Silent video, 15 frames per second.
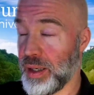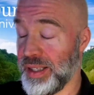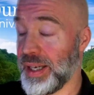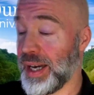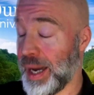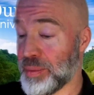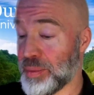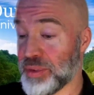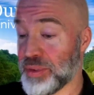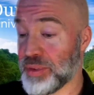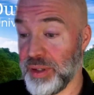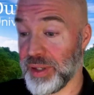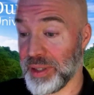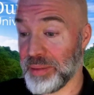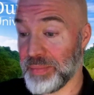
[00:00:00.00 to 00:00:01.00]
Yeah,
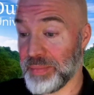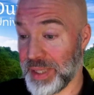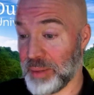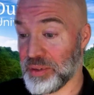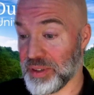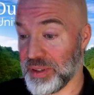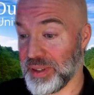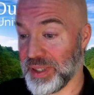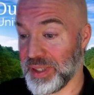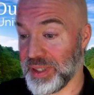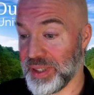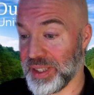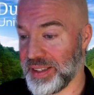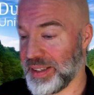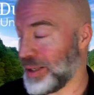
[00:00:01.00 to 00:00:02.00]
absolutely. I'm
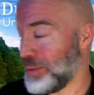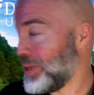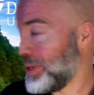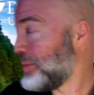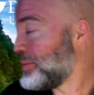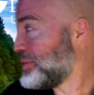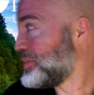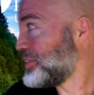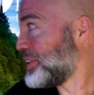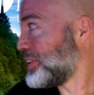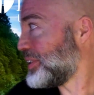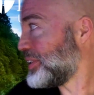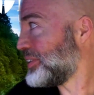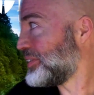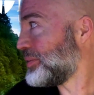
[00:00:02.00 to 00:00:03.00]
trying
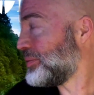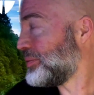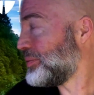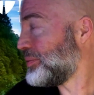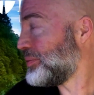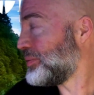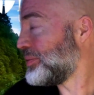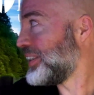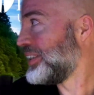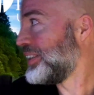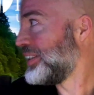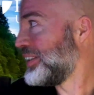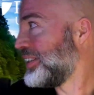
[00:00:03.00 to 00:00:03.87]
to think of some